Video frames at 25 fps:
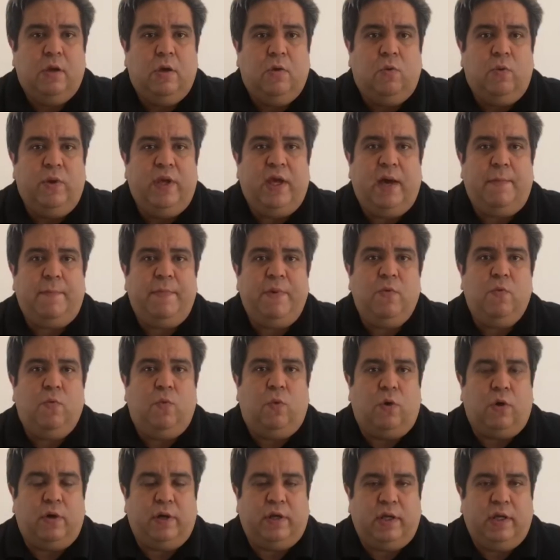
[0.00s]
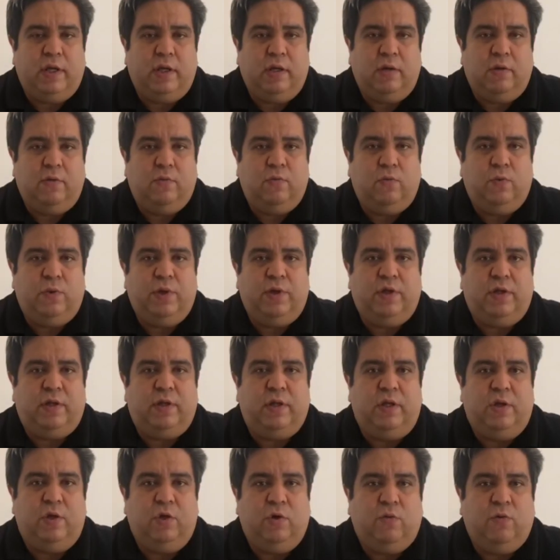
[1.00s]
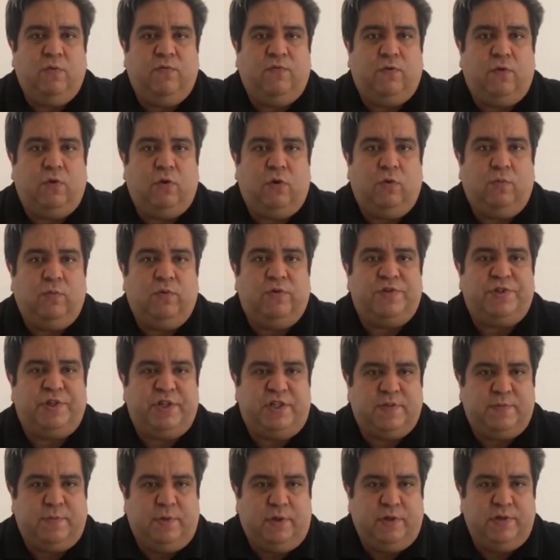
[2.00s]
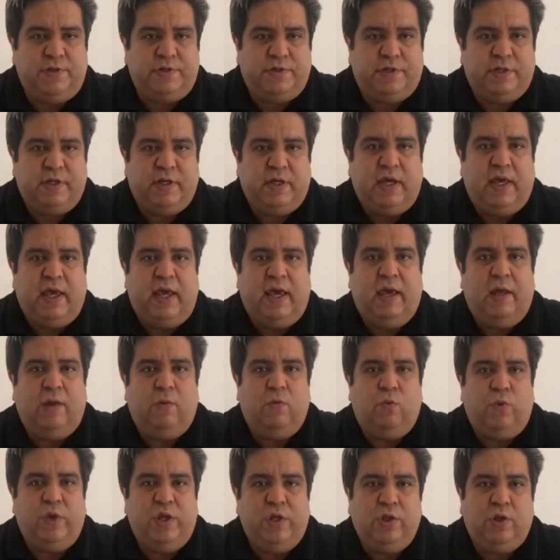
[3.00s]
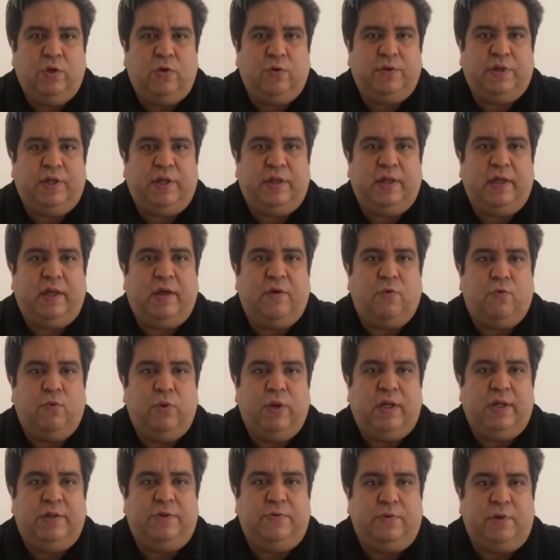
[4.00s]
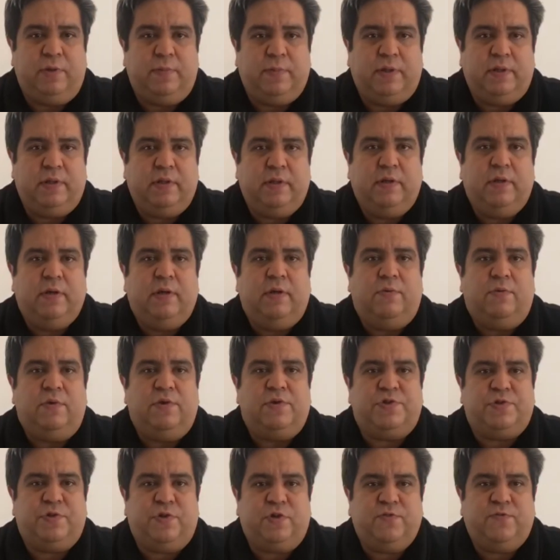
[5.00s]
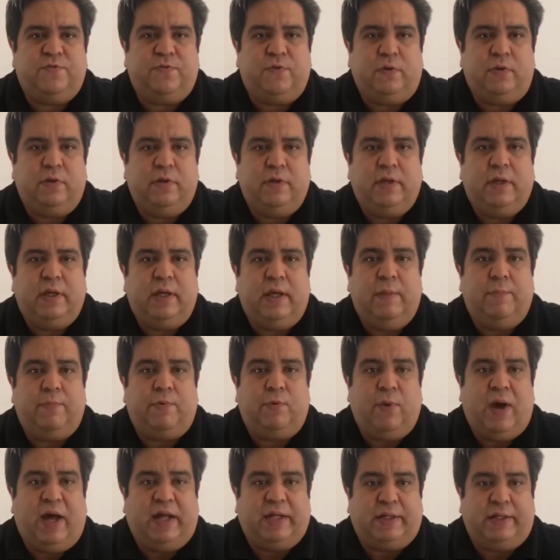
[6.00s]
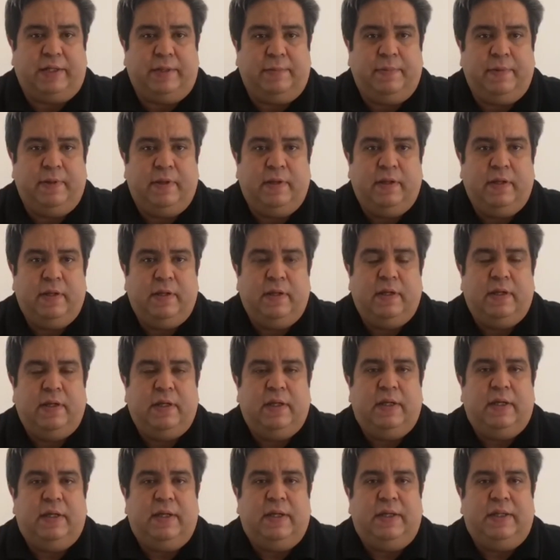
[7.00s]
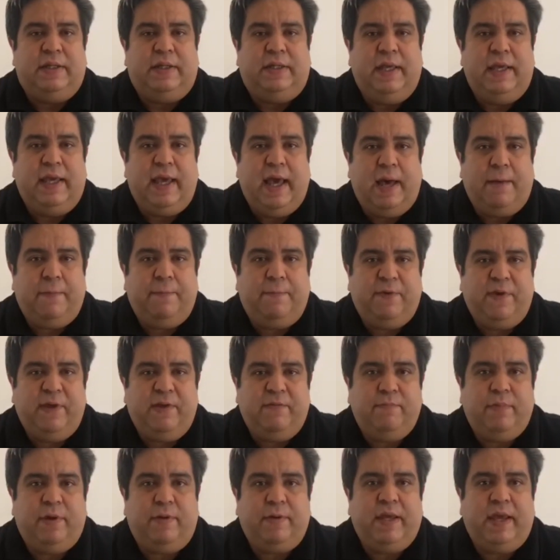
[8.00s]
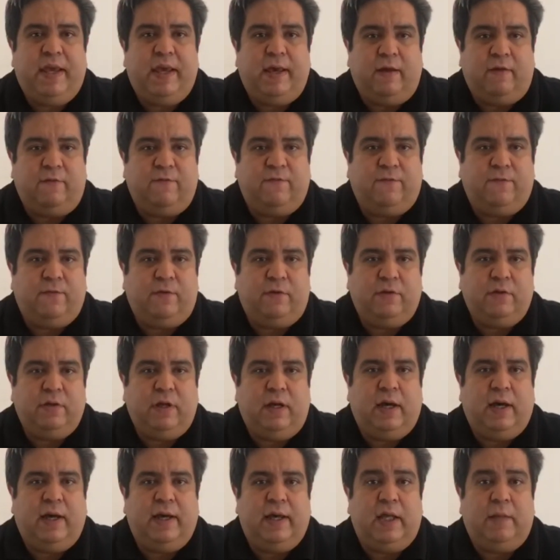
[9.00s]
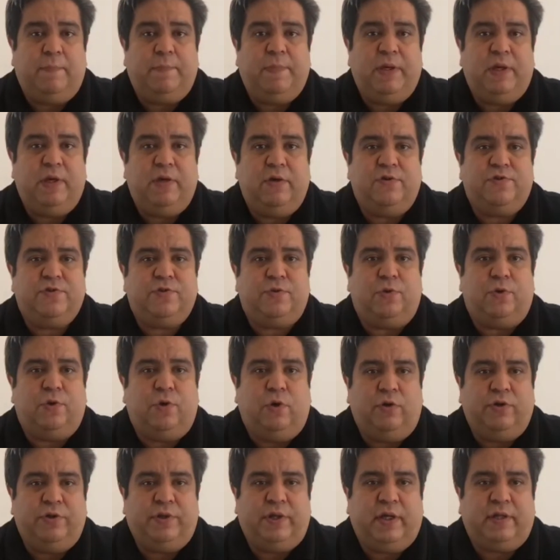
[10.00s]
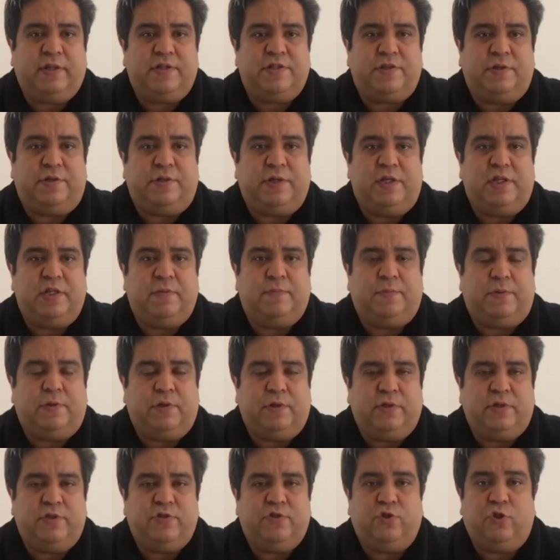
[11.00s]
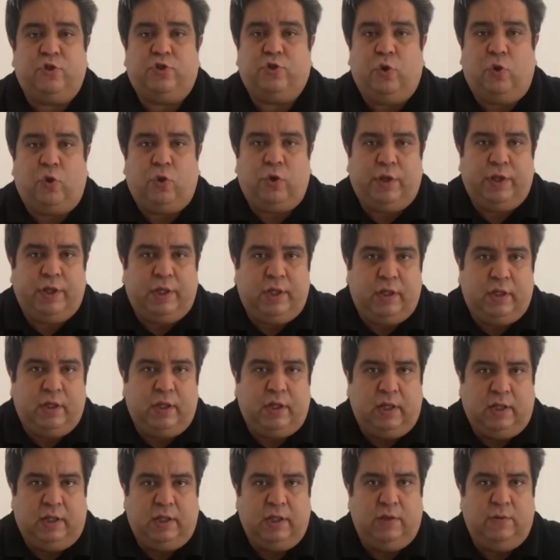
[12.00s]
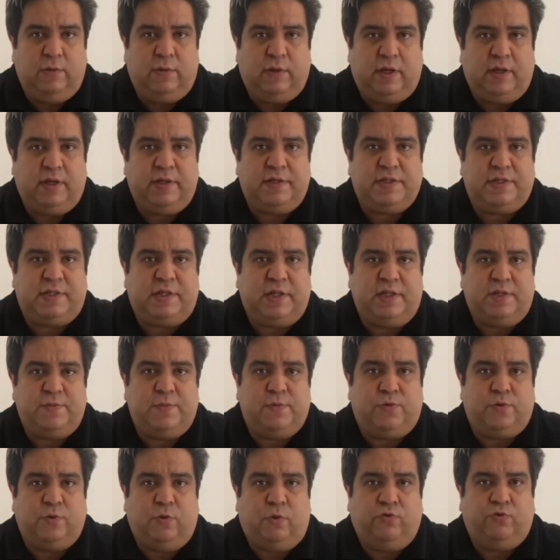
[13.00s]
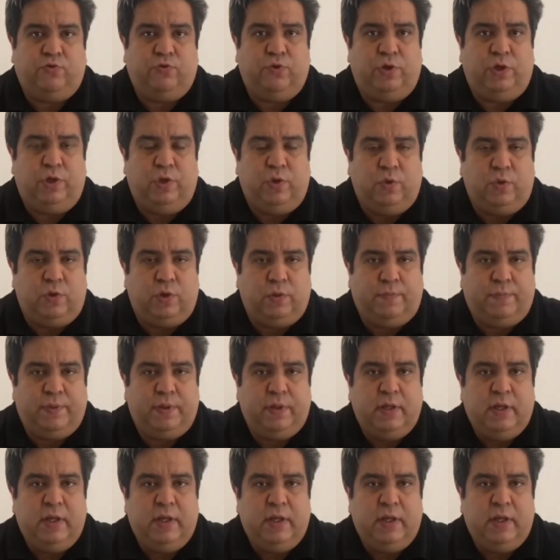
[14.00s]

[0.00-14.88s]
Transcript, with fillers: We have been working with Innouvo for almost six months and we know that they are really driven, resourceful and proactive. They have been very helpful uh, helping us to contact strategic partners not only in the United States but also in Europe.